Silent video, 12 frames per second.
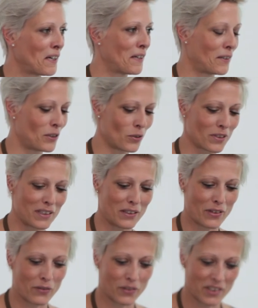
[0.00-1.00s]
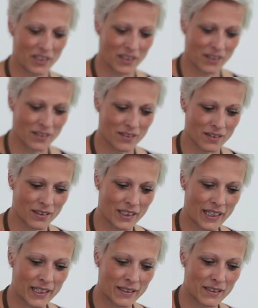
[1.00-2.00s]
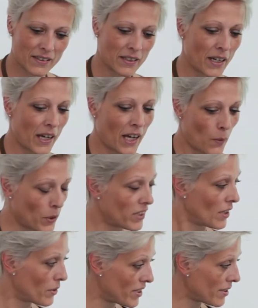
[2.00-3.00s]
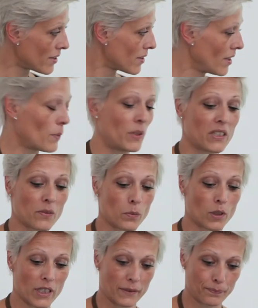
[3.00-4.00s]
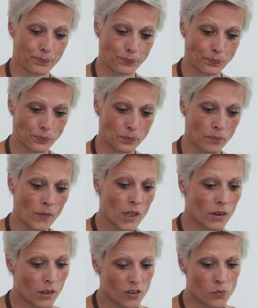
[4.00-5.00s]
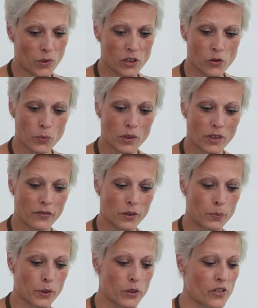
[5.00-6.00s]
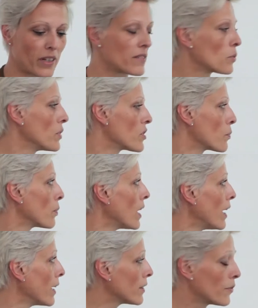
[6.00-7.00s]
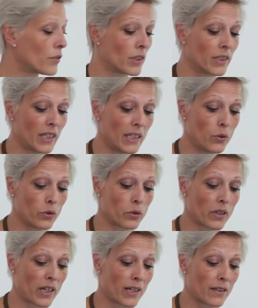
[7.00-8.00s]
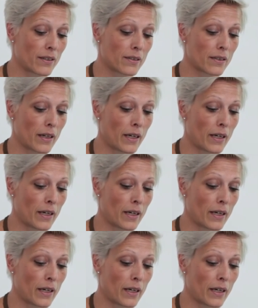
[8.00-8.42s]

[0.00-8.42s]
don't leave everything until the end. But there is a bit more. Not much more for projects which applied for an EU grant